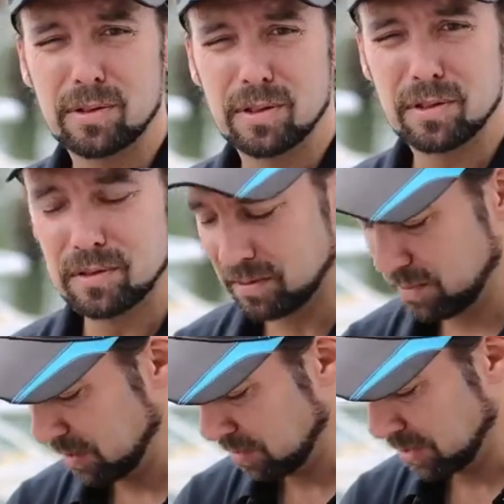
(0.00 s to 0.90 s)
to the
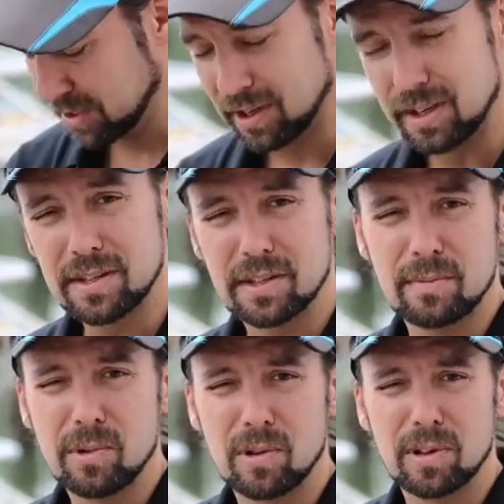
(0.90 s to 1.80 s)
big boys like the
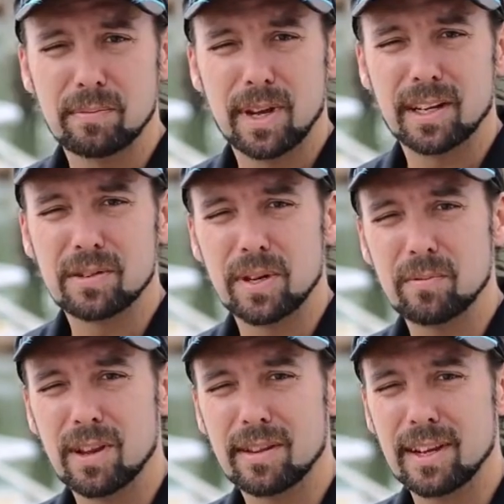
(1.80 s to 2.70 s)
Seaborg Mega Twin
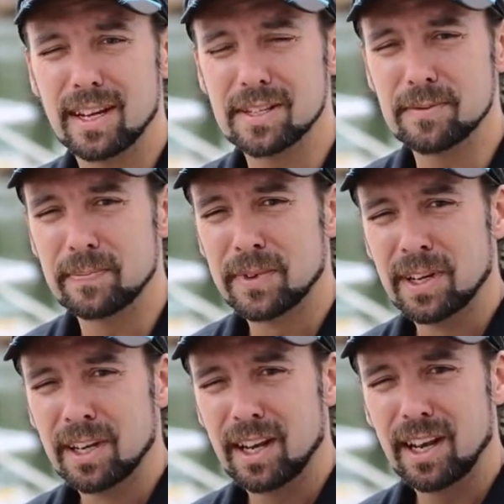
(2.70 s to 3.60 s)
1000,
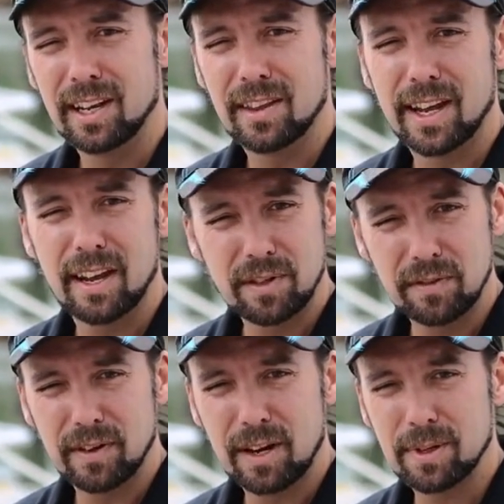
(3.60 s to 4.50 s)
and they have
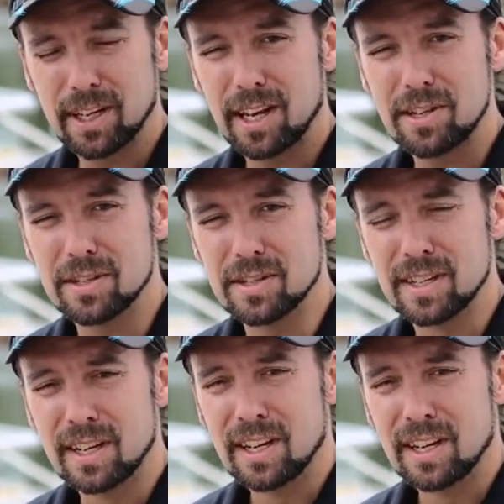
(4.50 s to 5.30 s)
different applications.